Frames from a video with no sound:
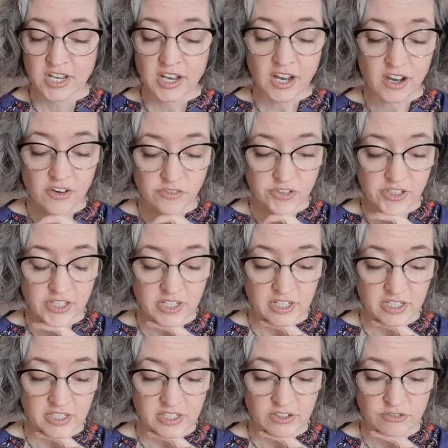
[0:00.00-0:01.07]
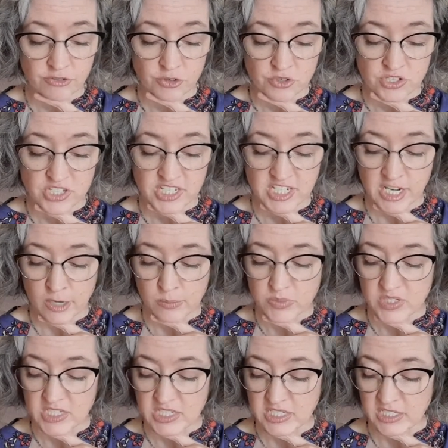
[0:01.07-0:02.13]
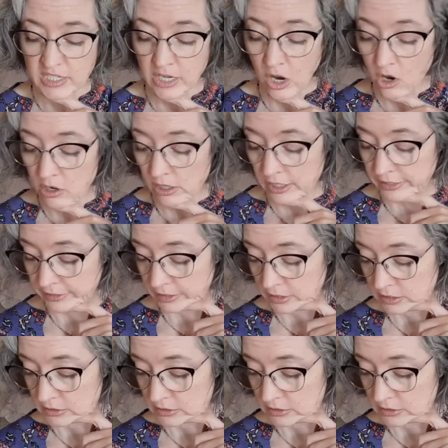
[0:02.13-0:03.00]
of the the first steps is gone